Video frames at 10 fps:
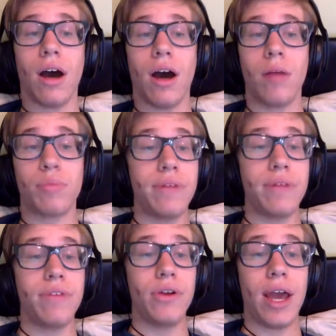
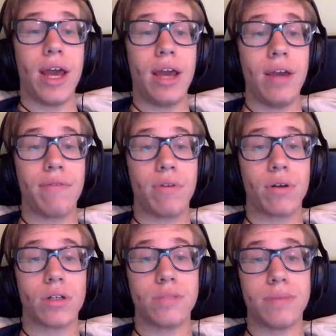preview day
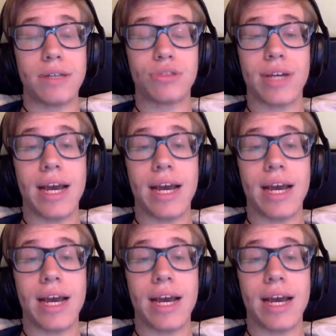for special